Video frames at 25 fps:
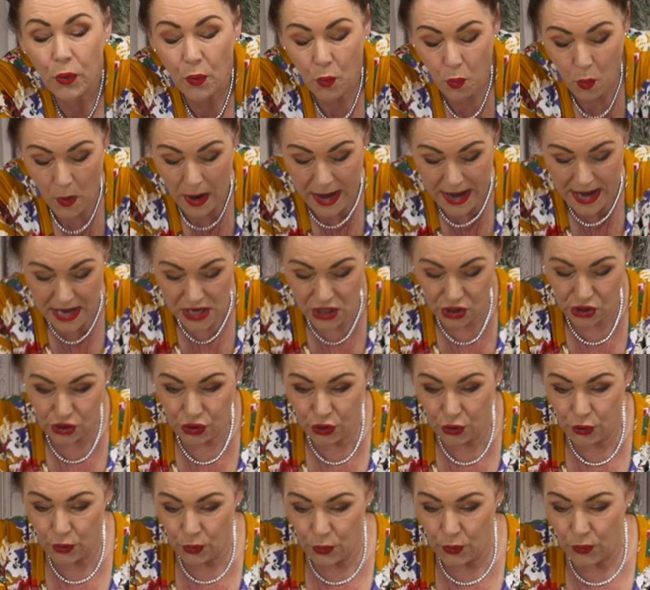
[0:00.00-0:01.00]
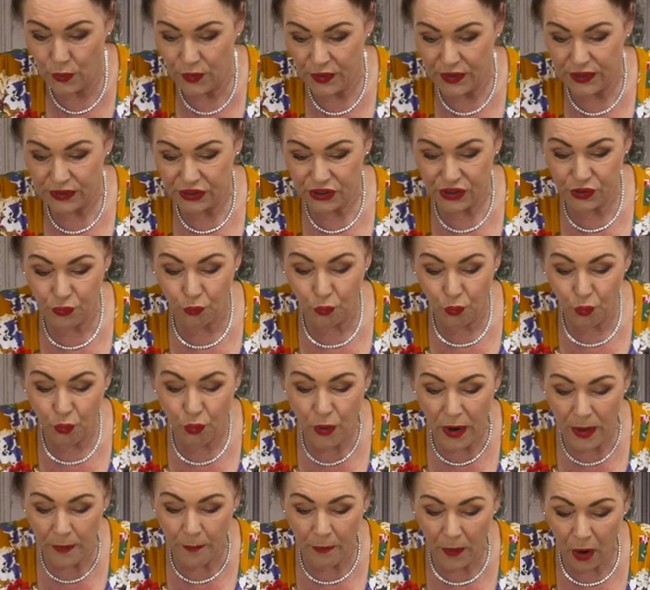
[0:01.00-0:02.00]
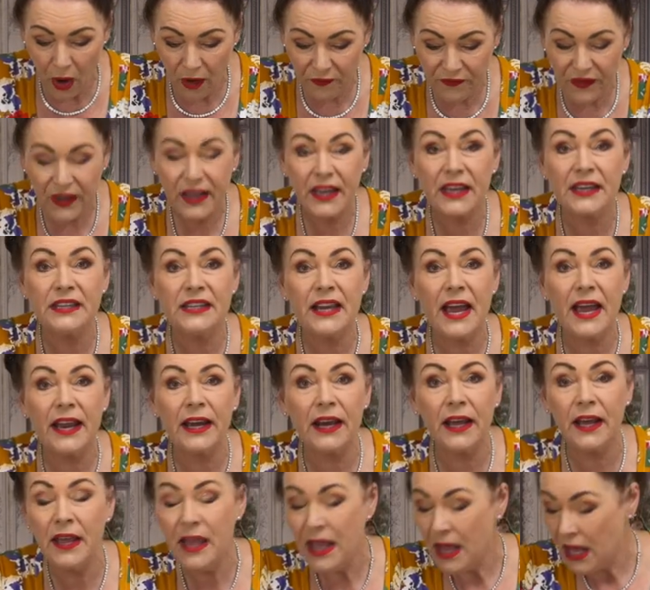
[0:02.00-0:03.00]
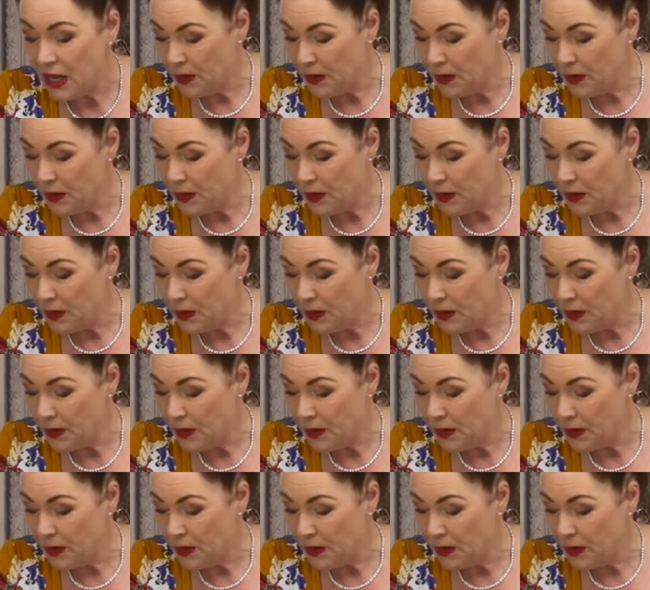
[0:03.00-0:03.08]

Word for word: the way to the rim of your container,